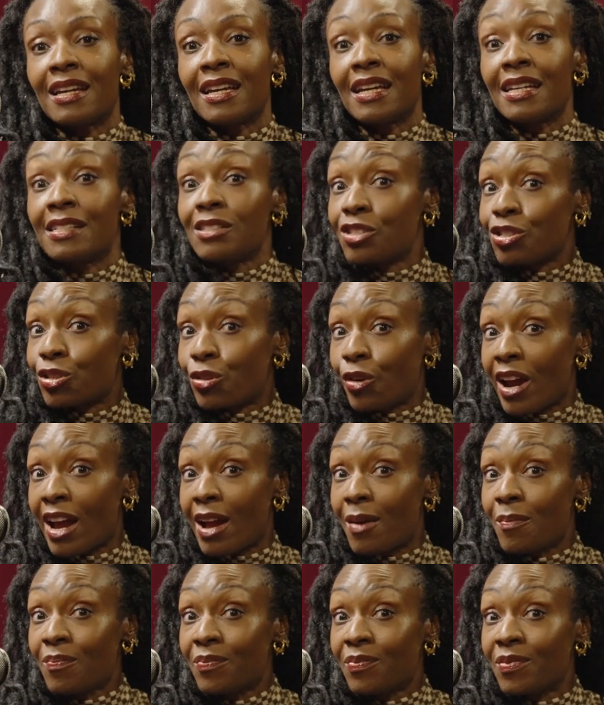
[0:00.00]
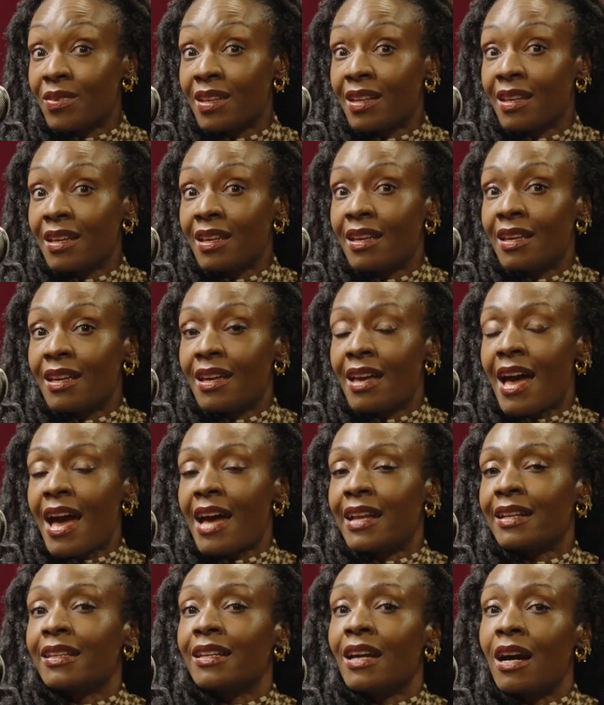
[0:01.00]
Instagram
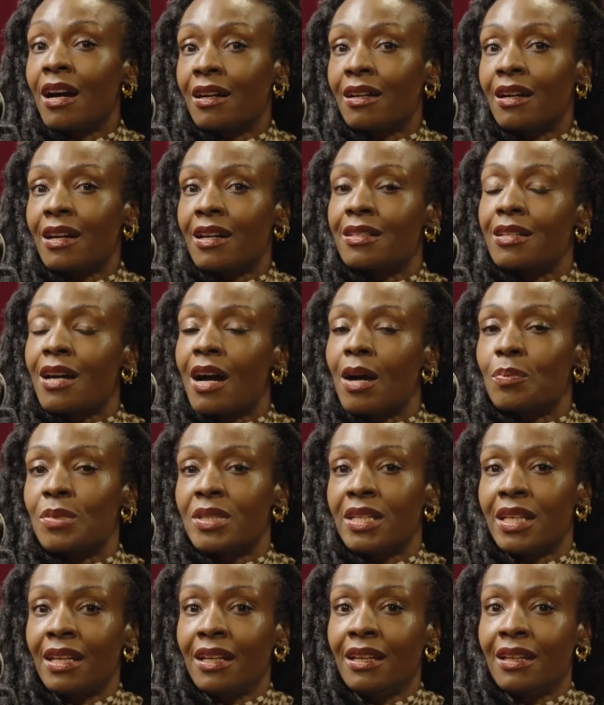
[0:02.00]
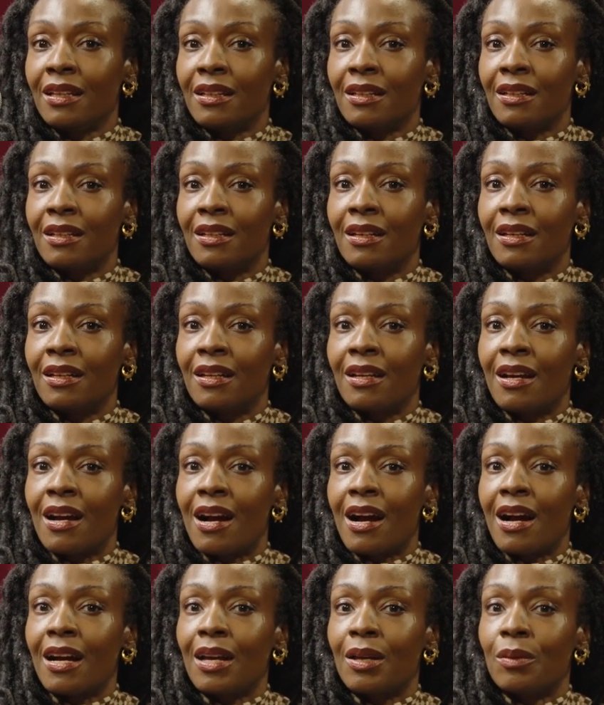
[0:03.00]
at Young Adoptee.
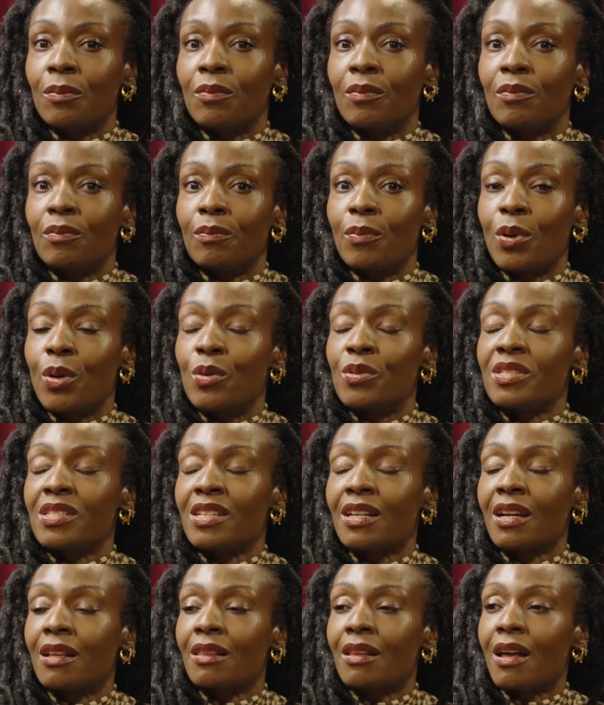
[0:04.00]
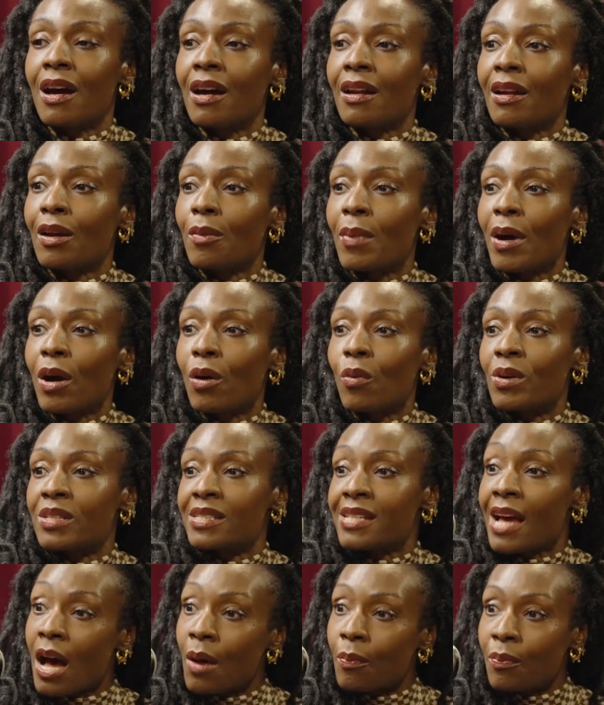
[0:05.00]
I'm posting a lot about
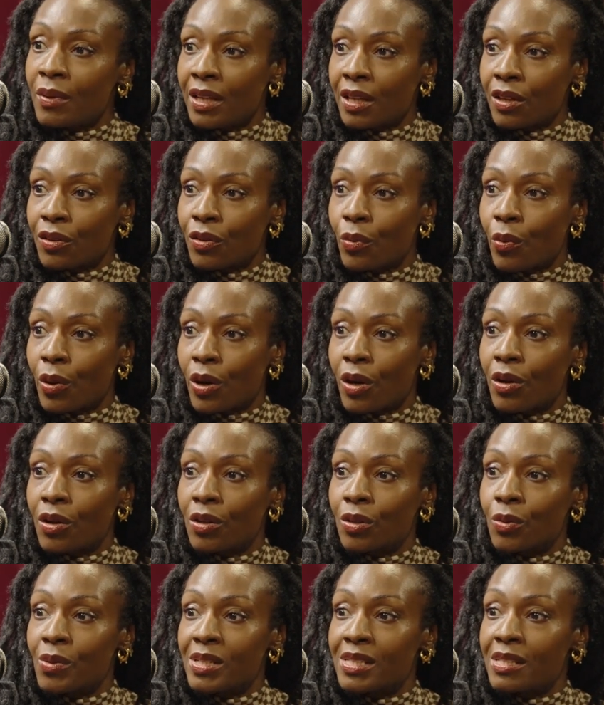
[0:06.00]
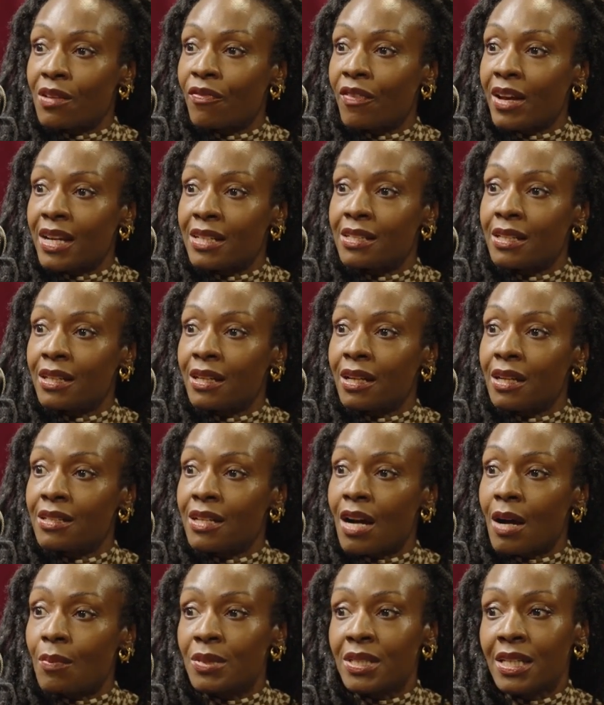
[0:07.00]
what's happening in the world, what's affecting
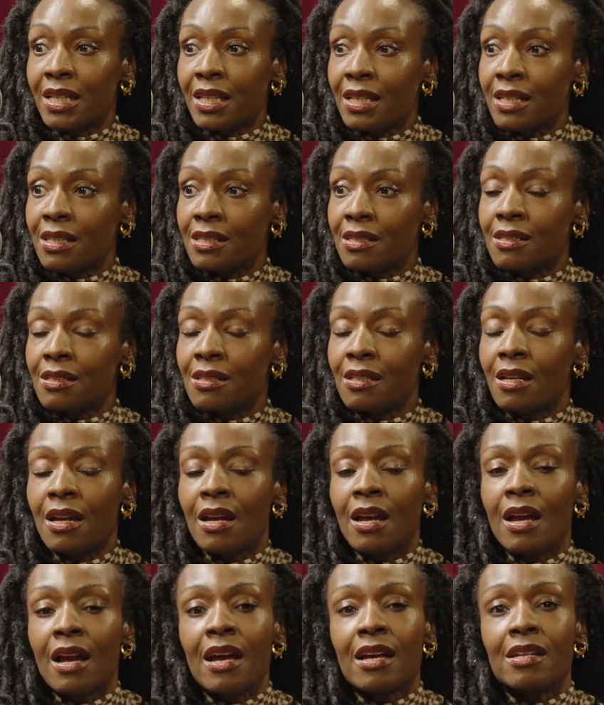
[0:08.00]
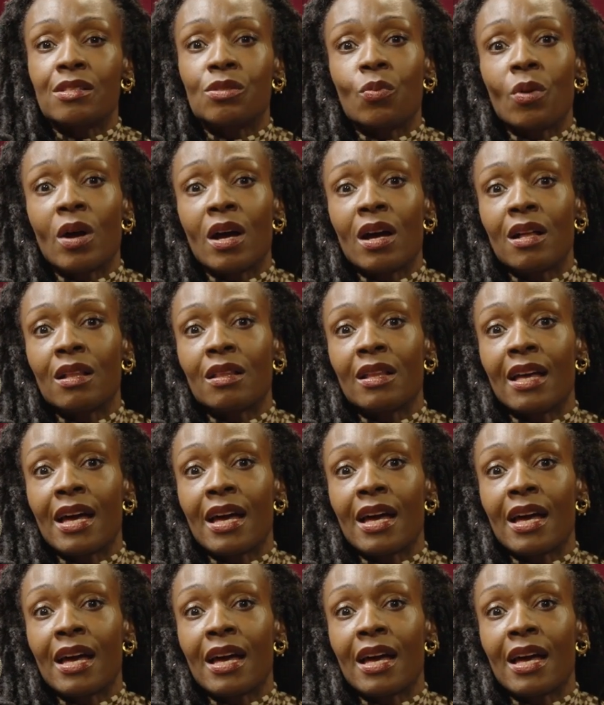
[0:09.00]
adoptees, as well